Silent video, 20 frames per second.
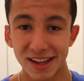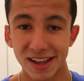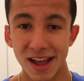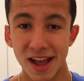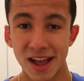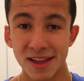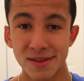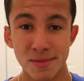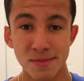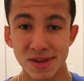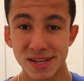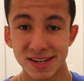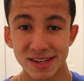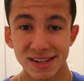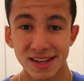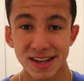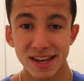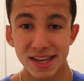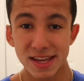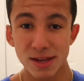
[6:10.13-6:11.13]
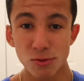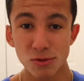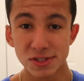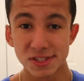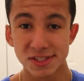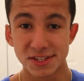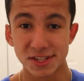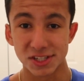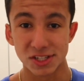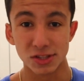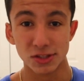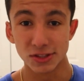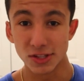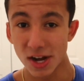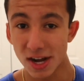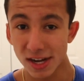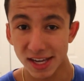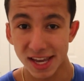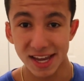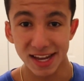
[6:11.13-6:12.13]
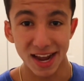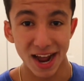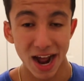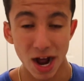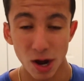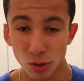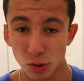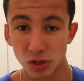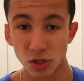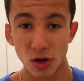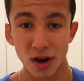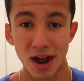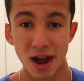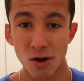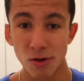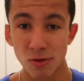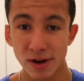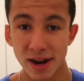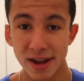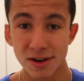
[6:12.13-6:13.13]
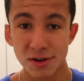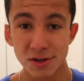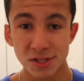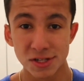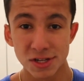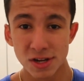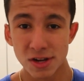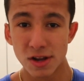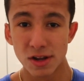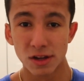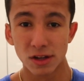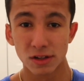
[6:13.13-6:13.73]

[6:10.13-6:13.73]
I mean, he was just knocking out the Outriders,